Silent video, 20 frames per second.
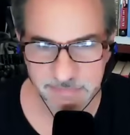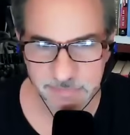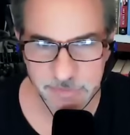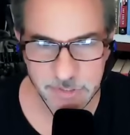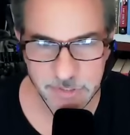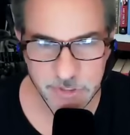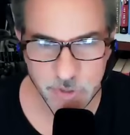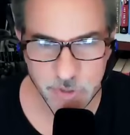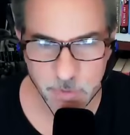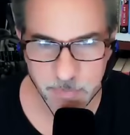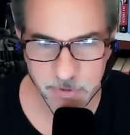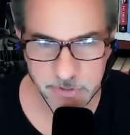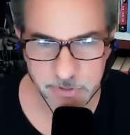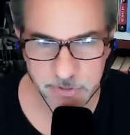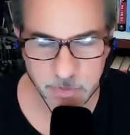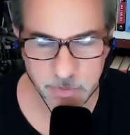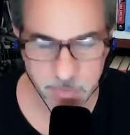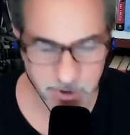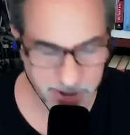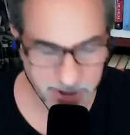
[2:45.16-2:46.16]
super
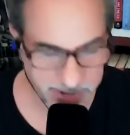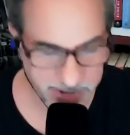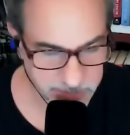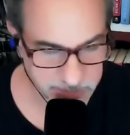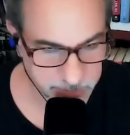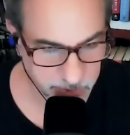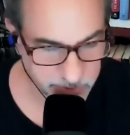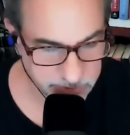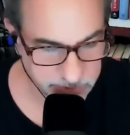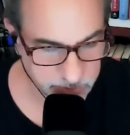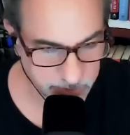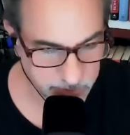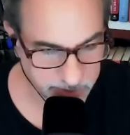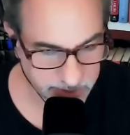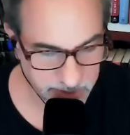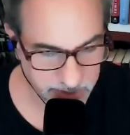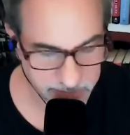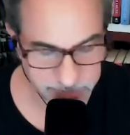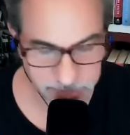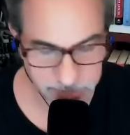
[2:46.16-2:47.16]
duper experts when it
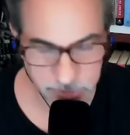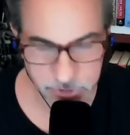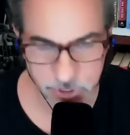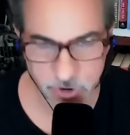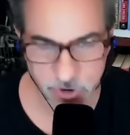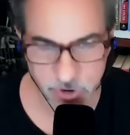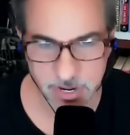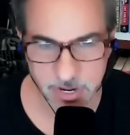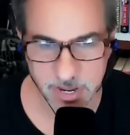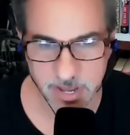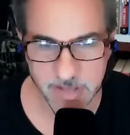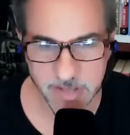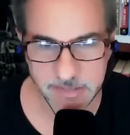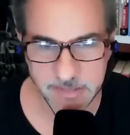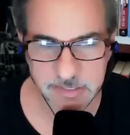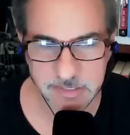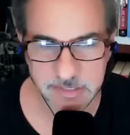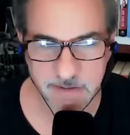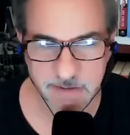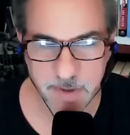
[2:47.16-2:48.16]
comes to Journey and
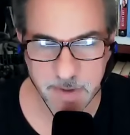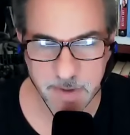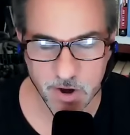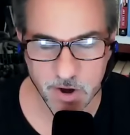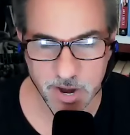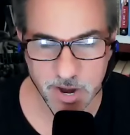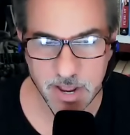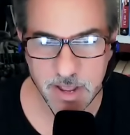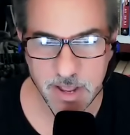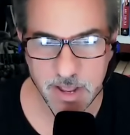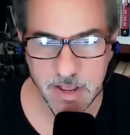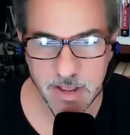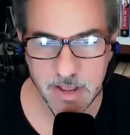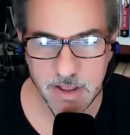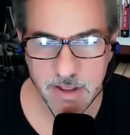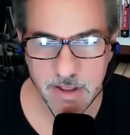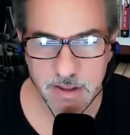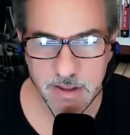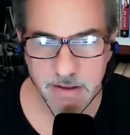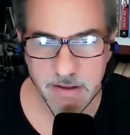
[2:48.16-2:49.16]
Steve Perry.
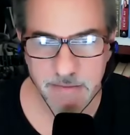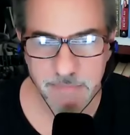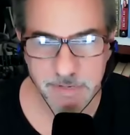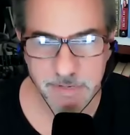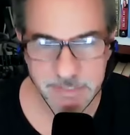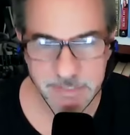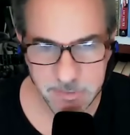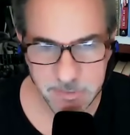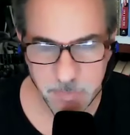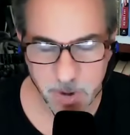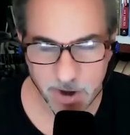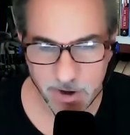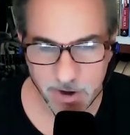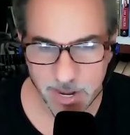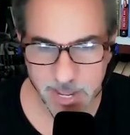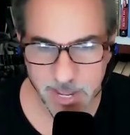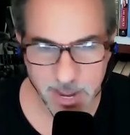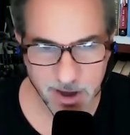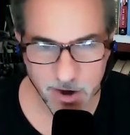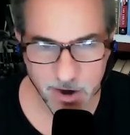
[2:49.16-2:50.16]
But does
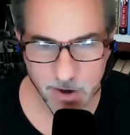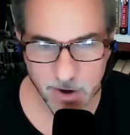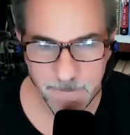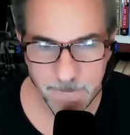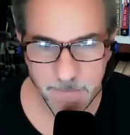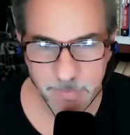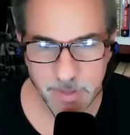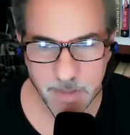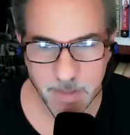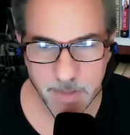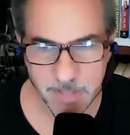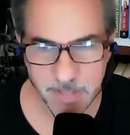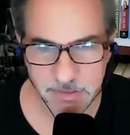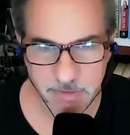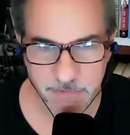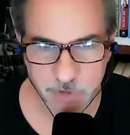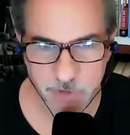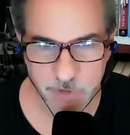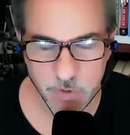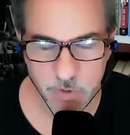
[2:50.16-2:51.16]
Perry care about
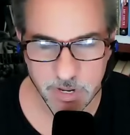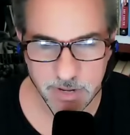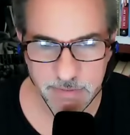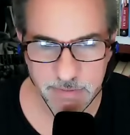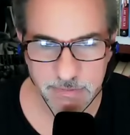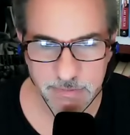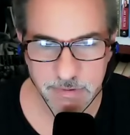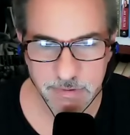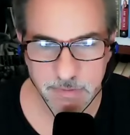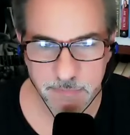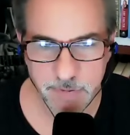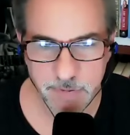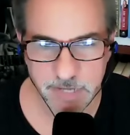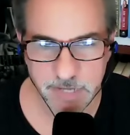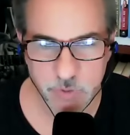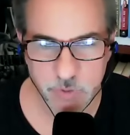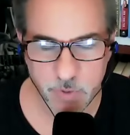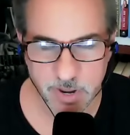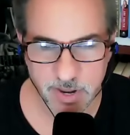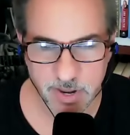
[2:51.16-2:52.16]
the feuding
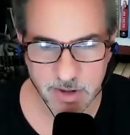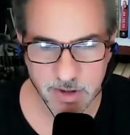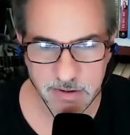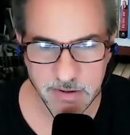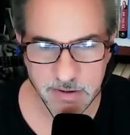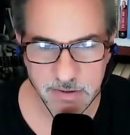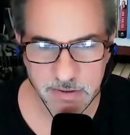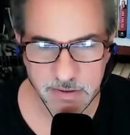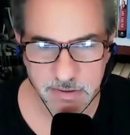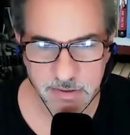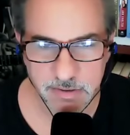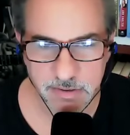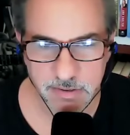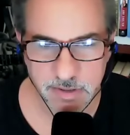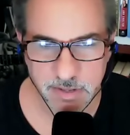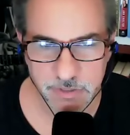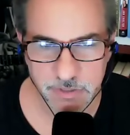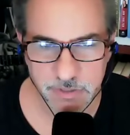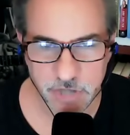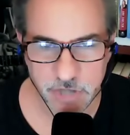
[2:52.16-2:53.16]
between
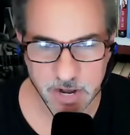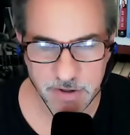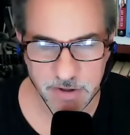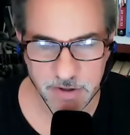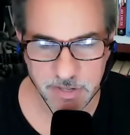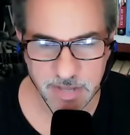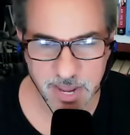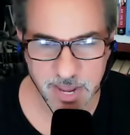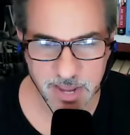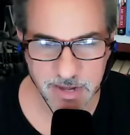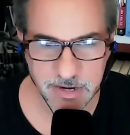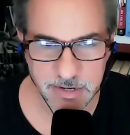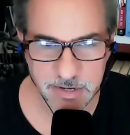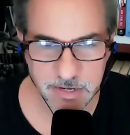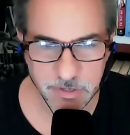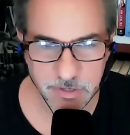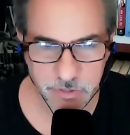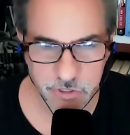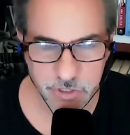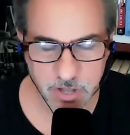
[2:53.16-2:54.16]
Jonathan Cain and
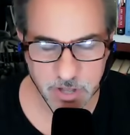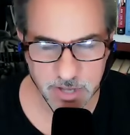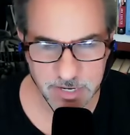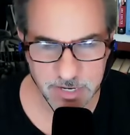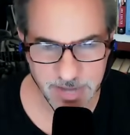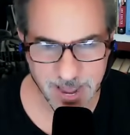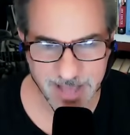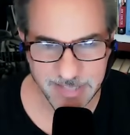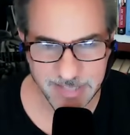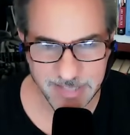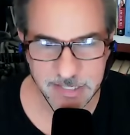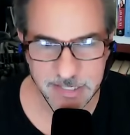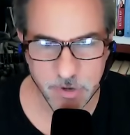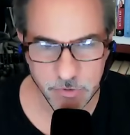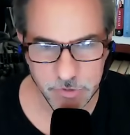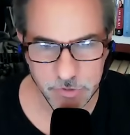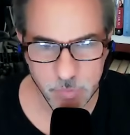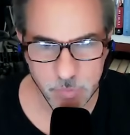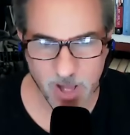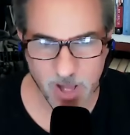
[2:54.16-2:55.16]
Neil Sean? Yes,
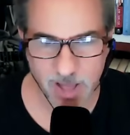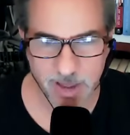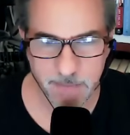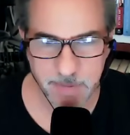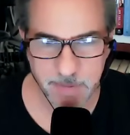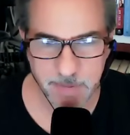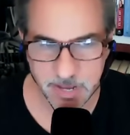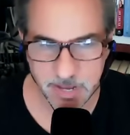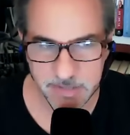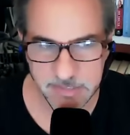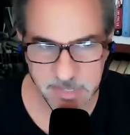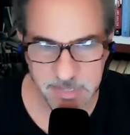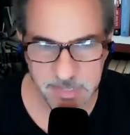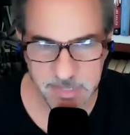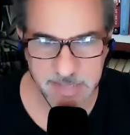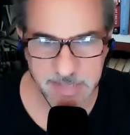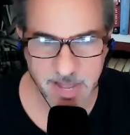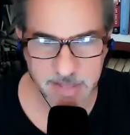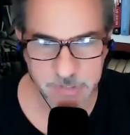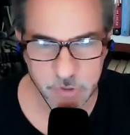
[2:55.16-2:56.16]
here's why. Because
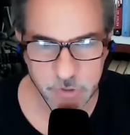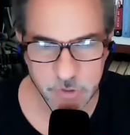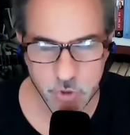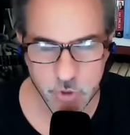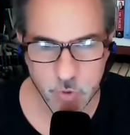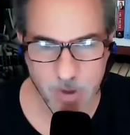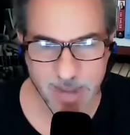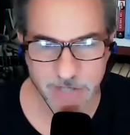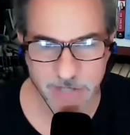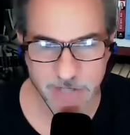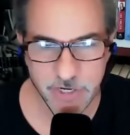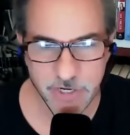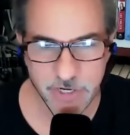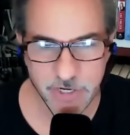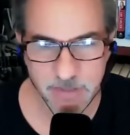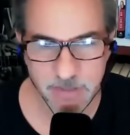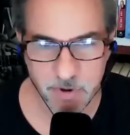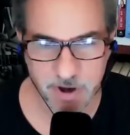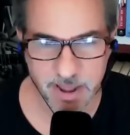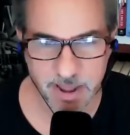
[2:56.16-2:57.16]
these guys are trashing
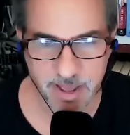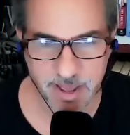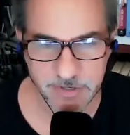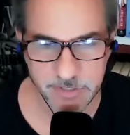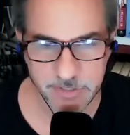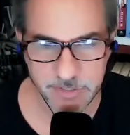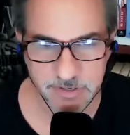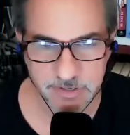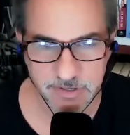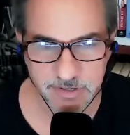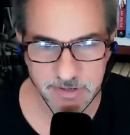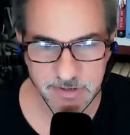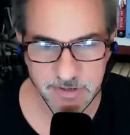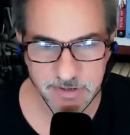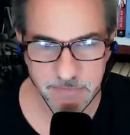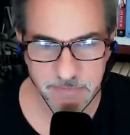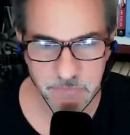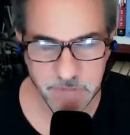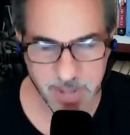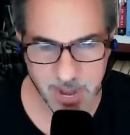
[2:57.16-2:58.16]
the brand.
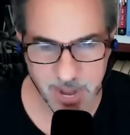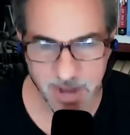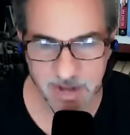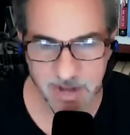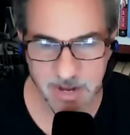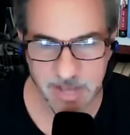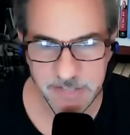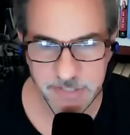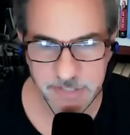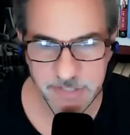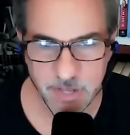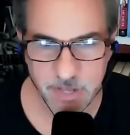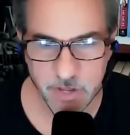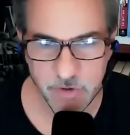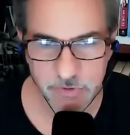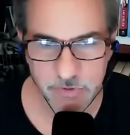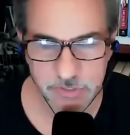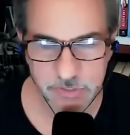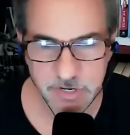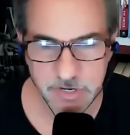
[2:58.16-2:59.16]
Cain has
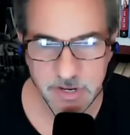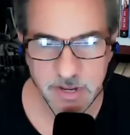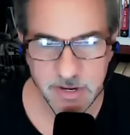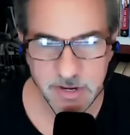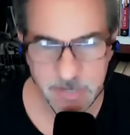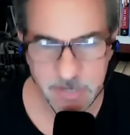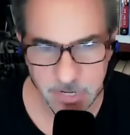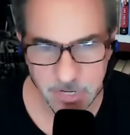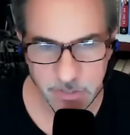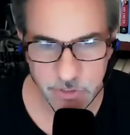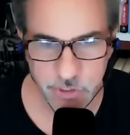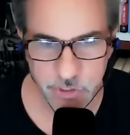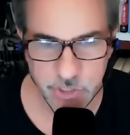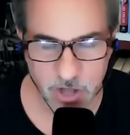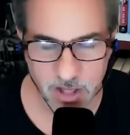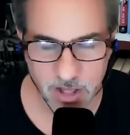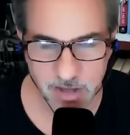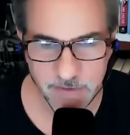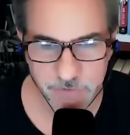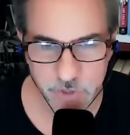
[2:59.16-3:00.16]
accused Neil
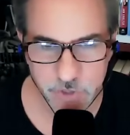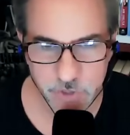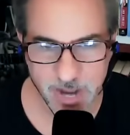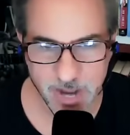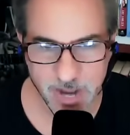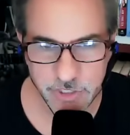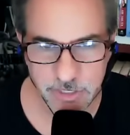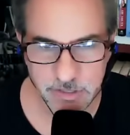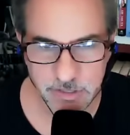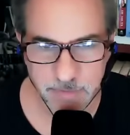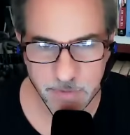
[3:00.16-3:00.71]
Sean of trashing